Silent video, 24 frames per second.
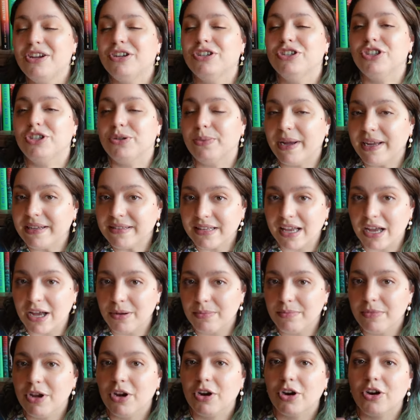She wakes
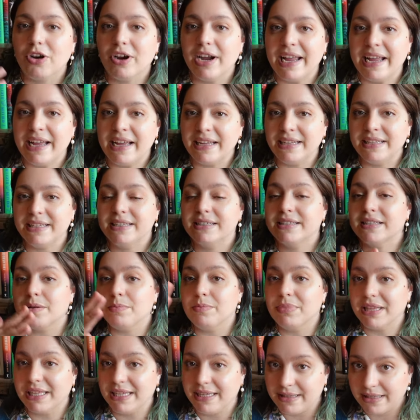up, her hand is
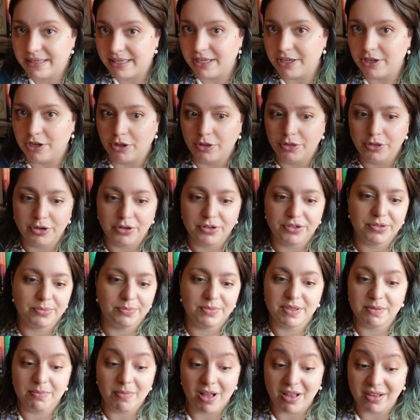completely healed. There are some
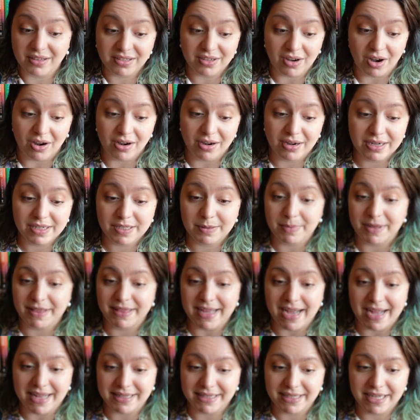small scars, but
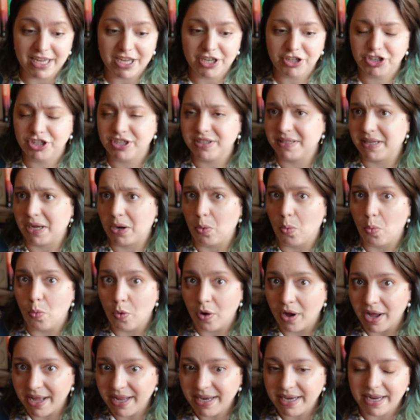that's it. And she's like,
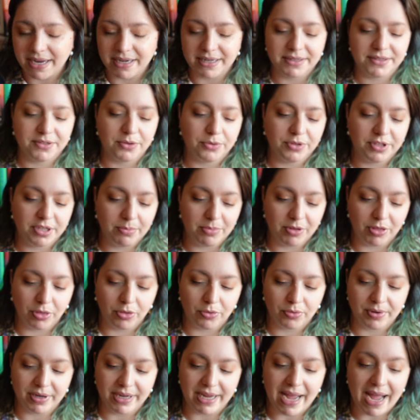what? And it's only been
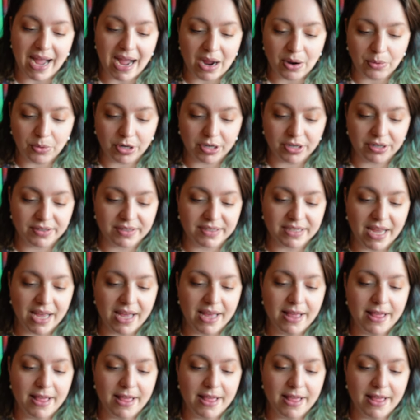three hours.